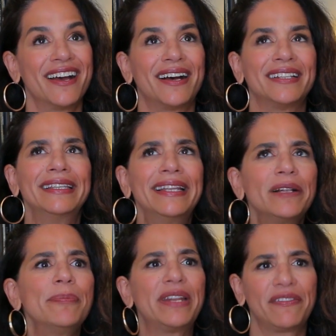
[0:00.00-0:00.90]
a
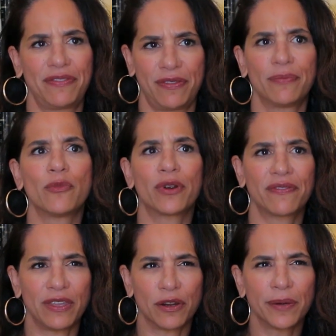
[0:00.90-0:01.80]
little bit of more
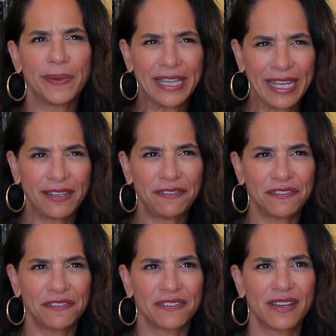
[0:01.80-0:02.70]
of the urban
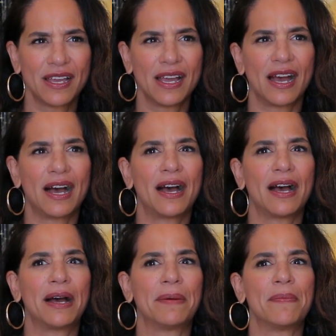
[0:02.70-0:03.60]
life
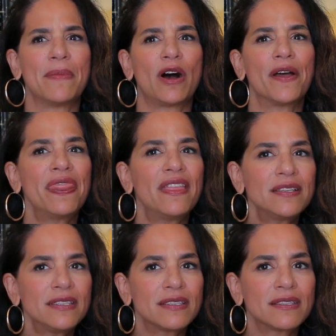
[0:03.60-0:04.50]
on
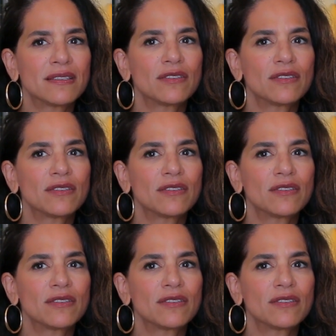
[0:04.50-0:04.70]
this.